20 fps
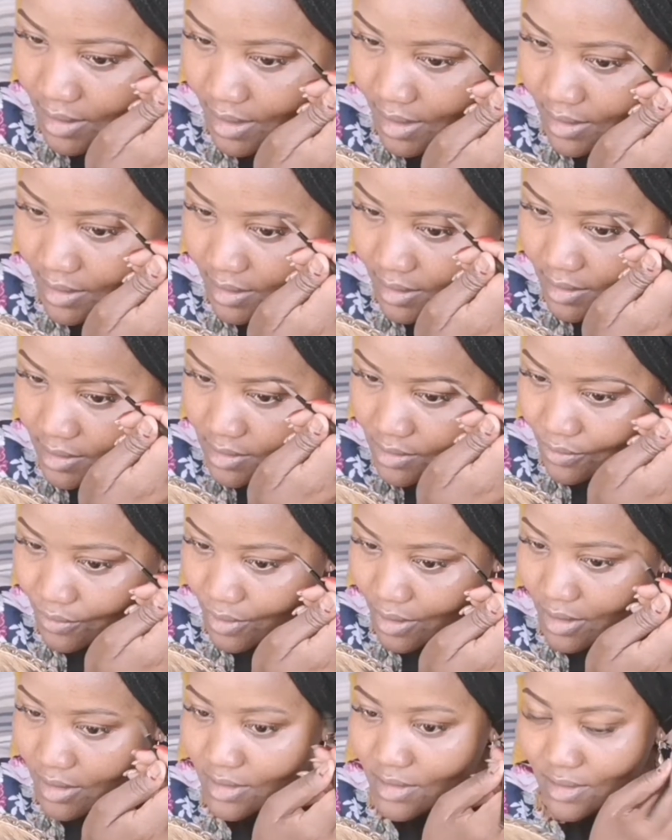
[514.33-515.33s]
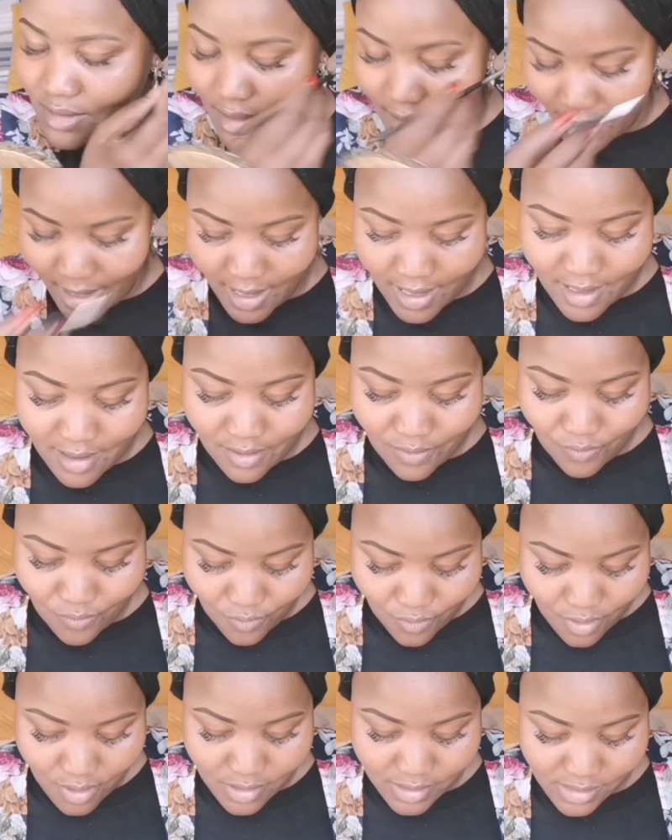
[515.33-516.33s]
That is what I
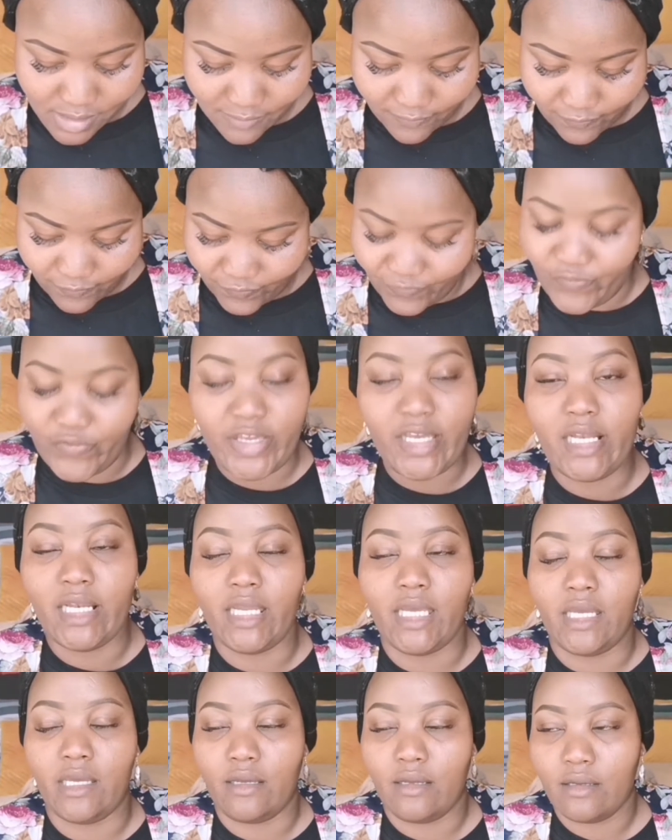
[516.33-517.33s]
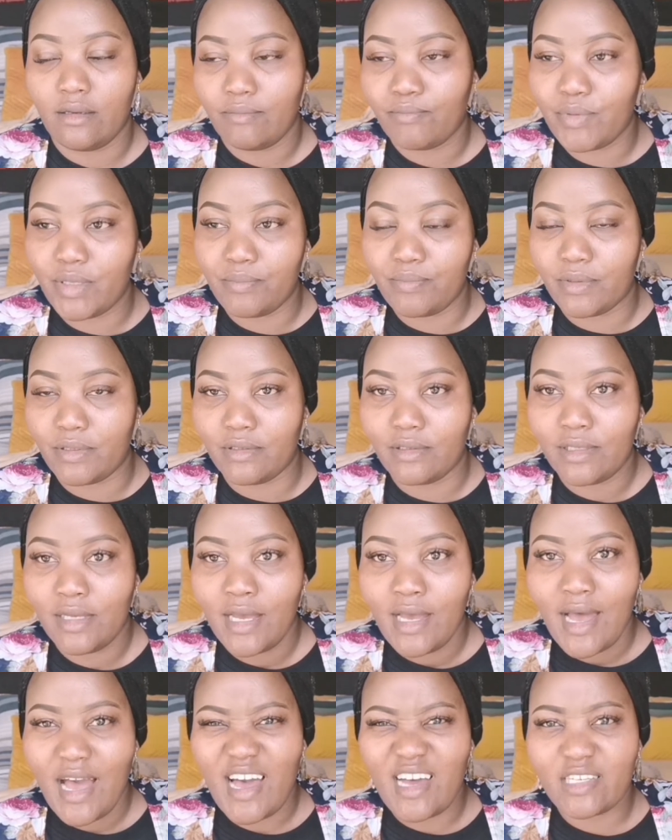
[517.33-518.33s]
was feeling,
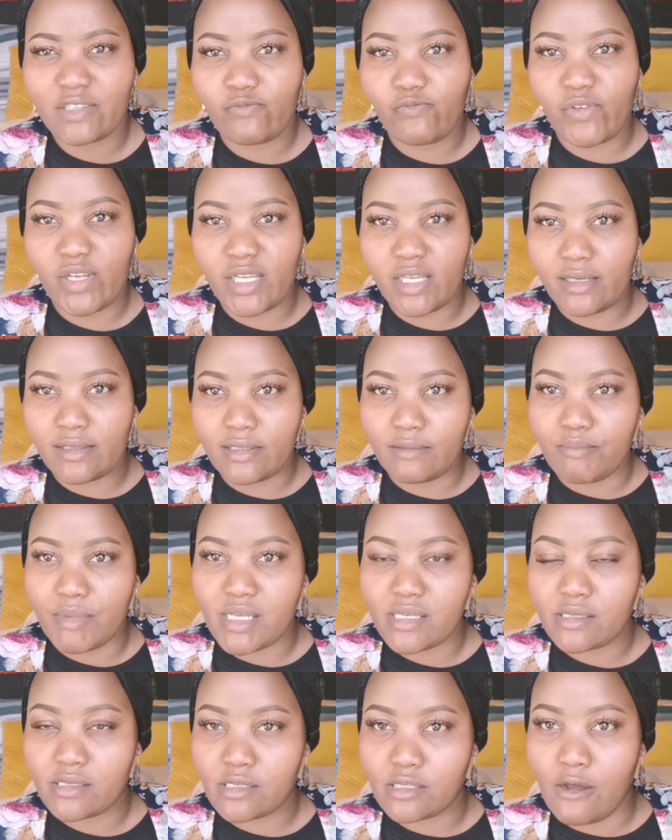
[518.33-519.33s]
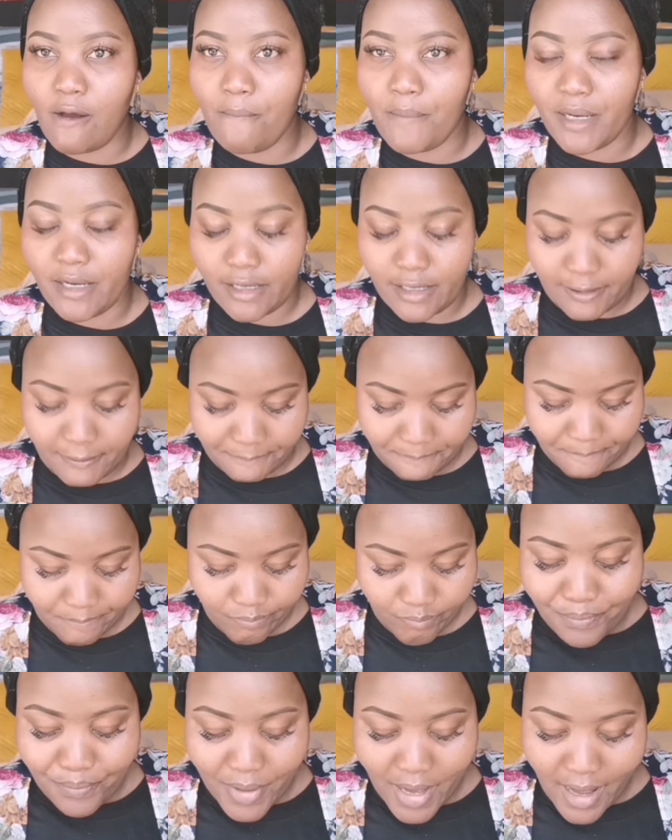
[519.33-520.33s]
people. I was feeling it in my stomach.
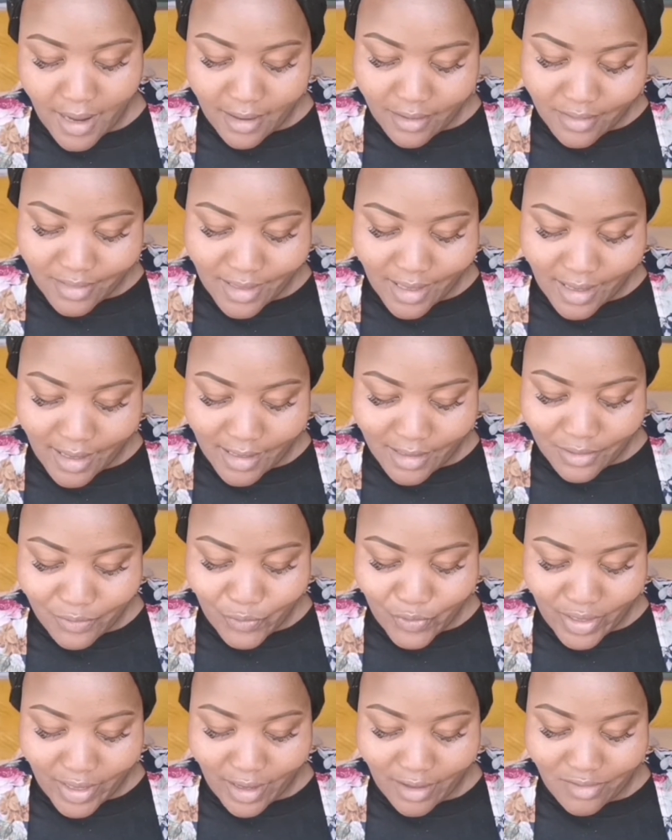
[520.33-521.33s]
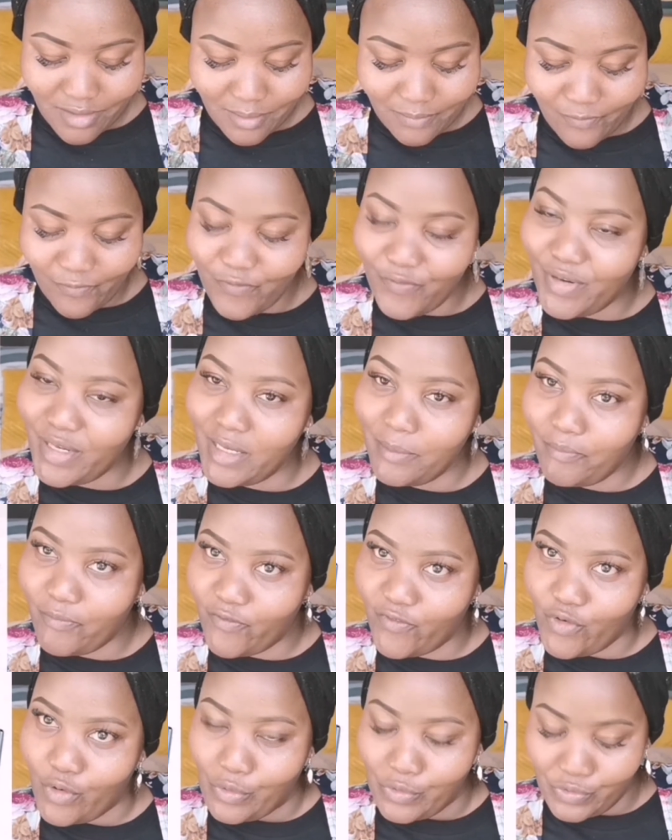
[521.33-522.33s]
Back then, we had them
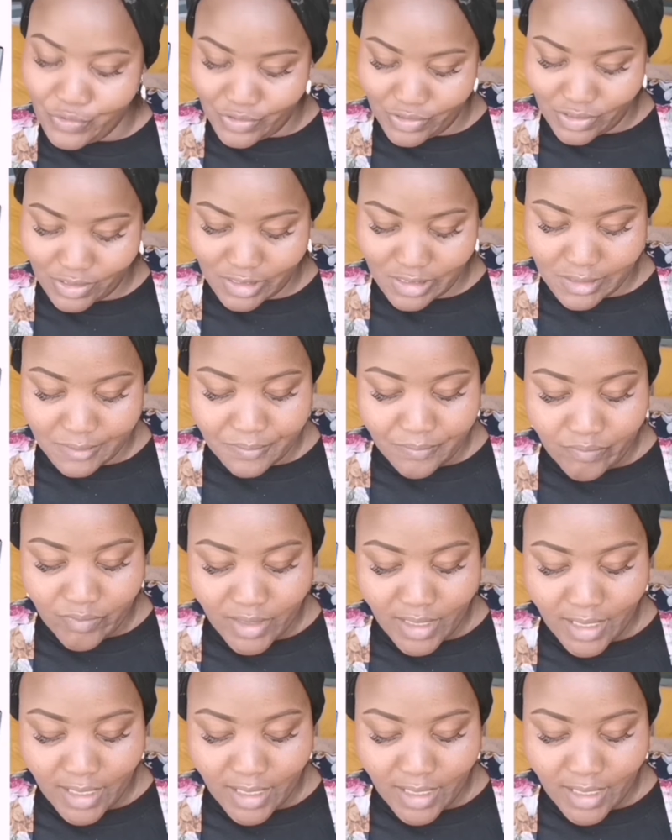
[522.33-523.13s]
flip phones.